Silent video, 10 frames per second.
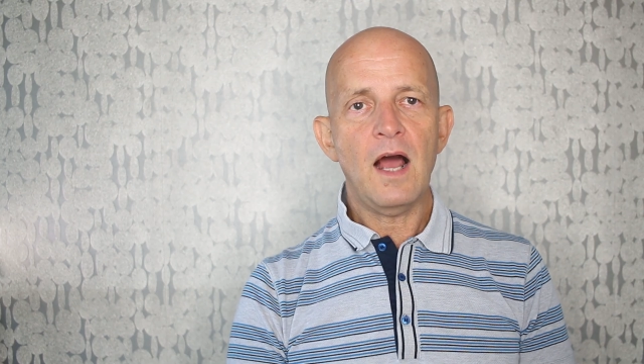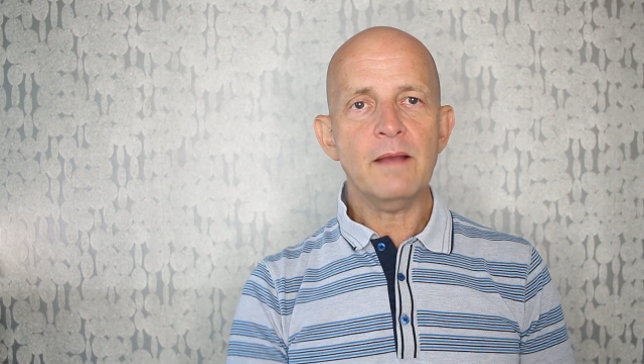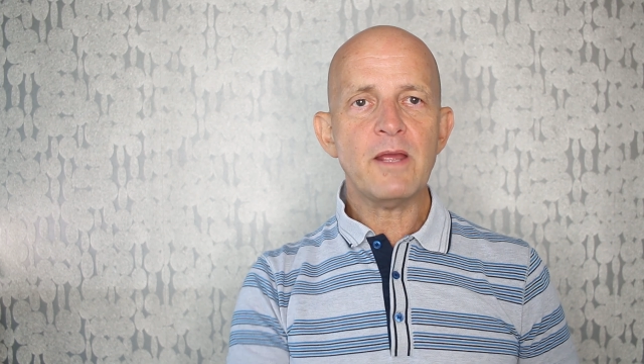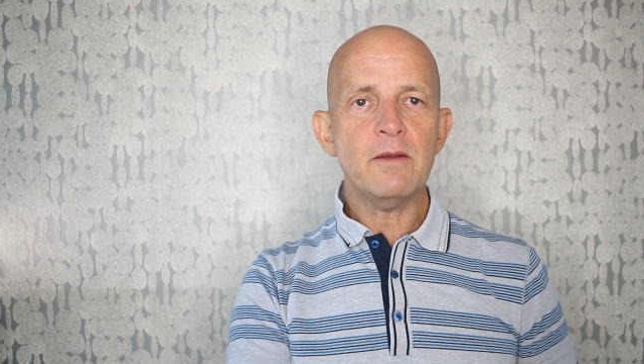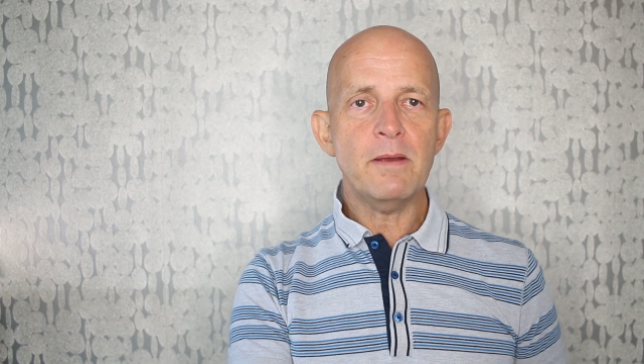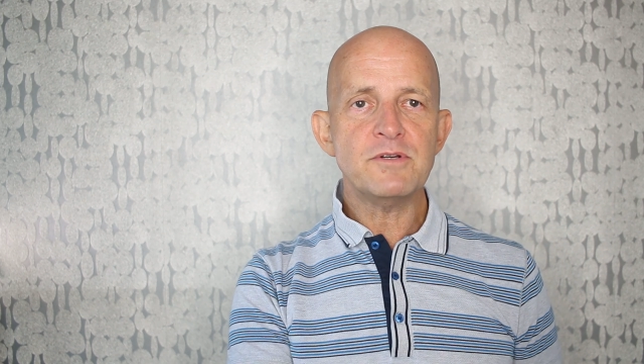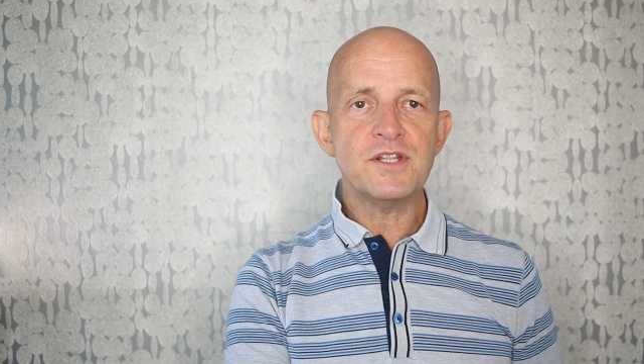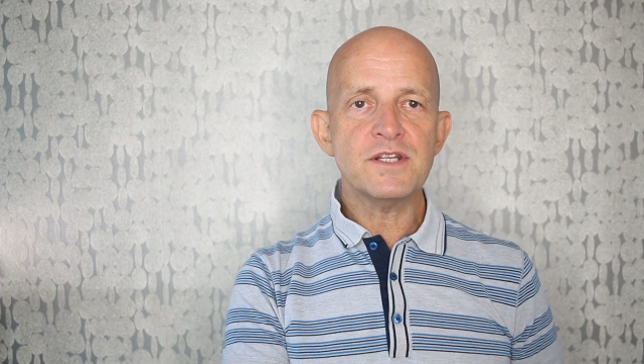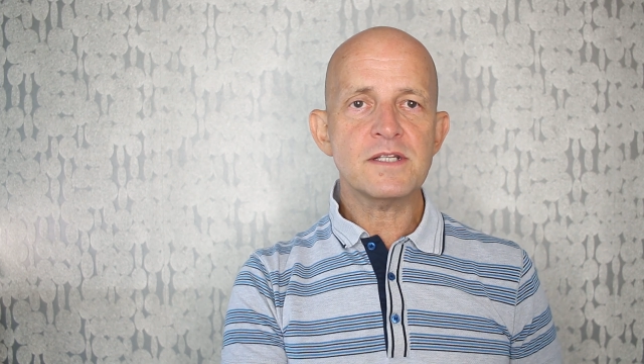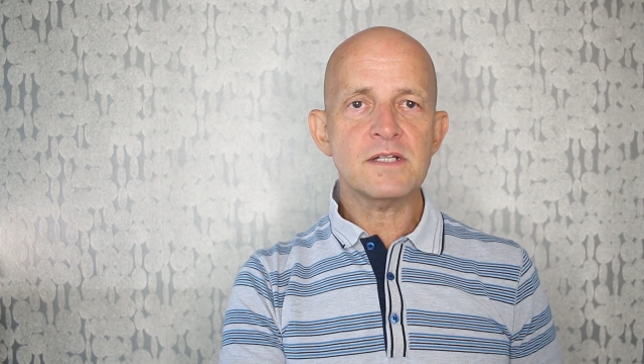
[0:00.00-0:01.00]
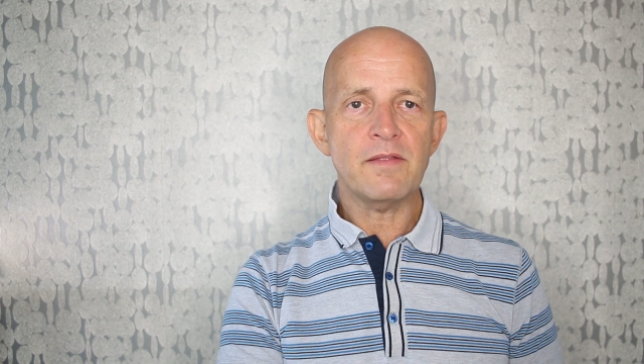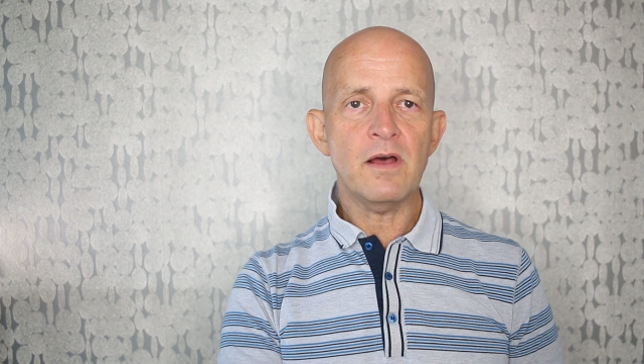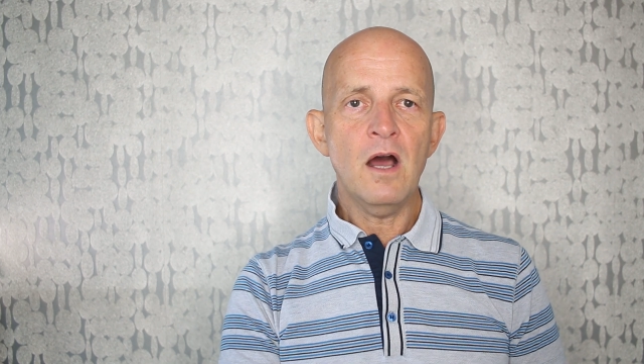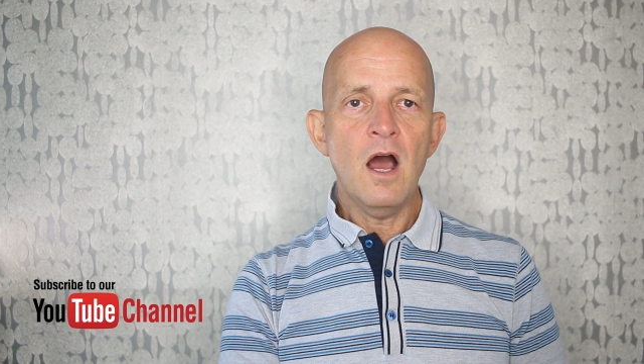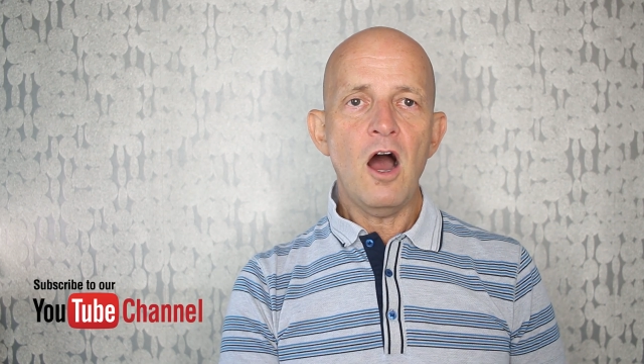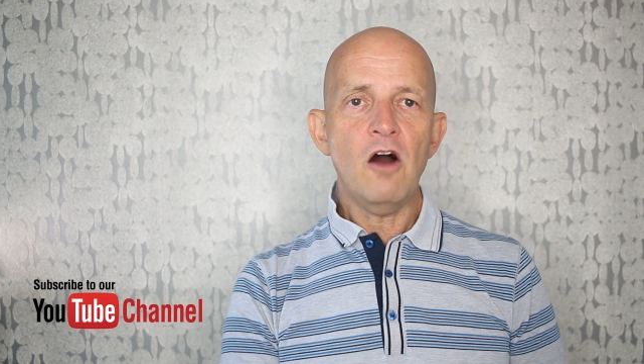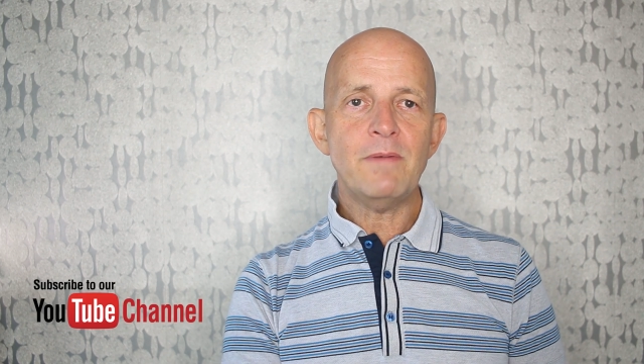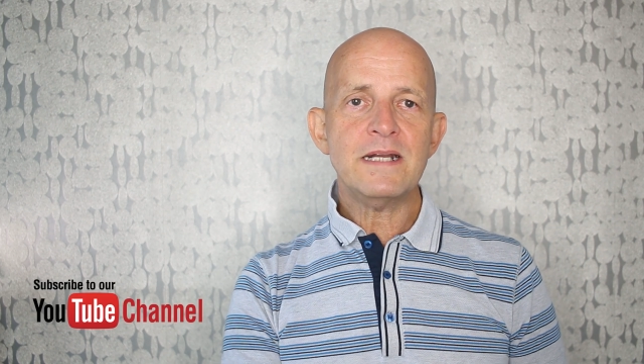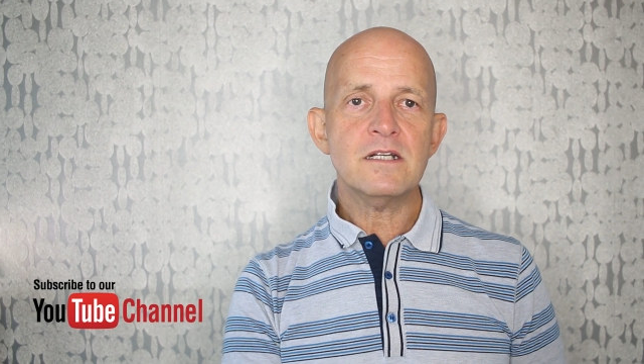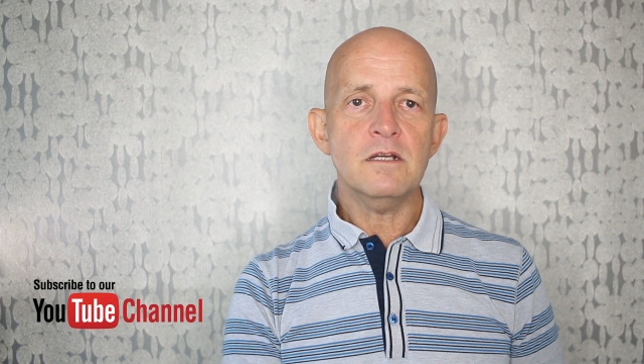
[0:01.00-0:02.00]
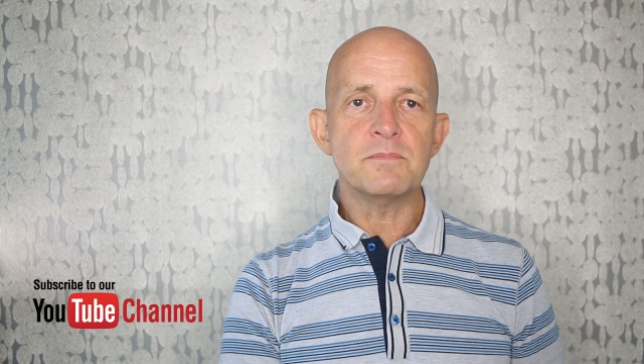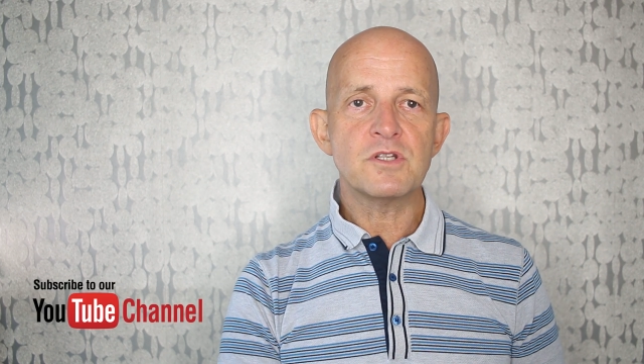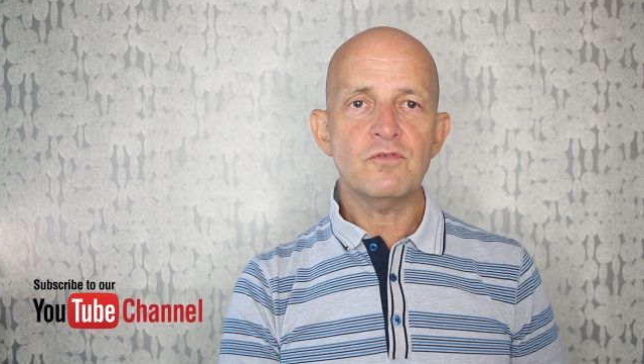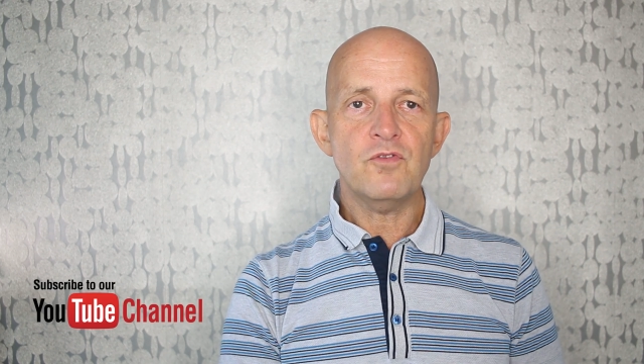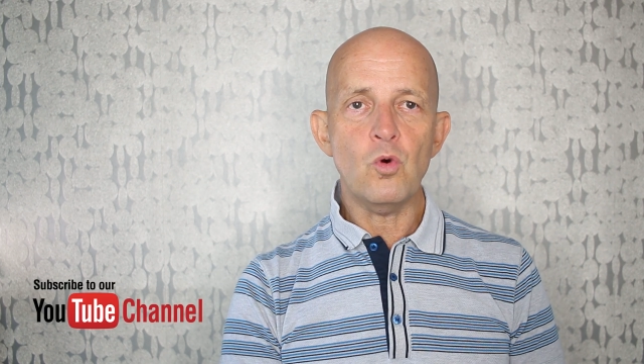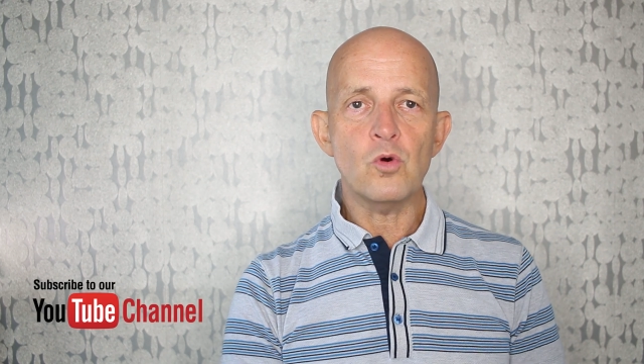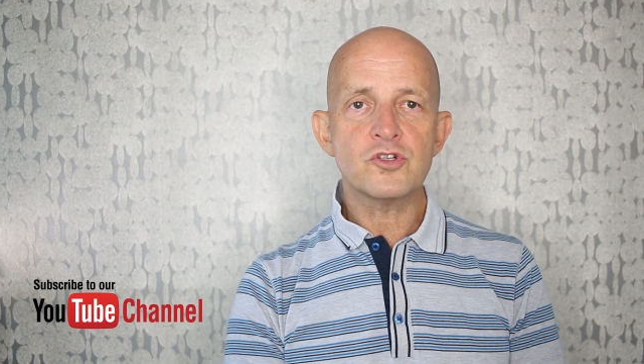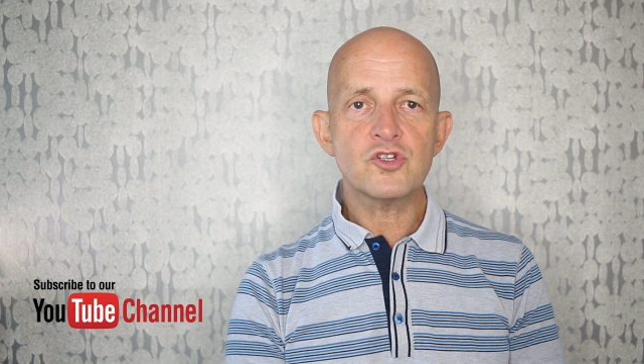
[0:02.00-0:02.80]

I'm Gary Beveridge, and this is another of my tips for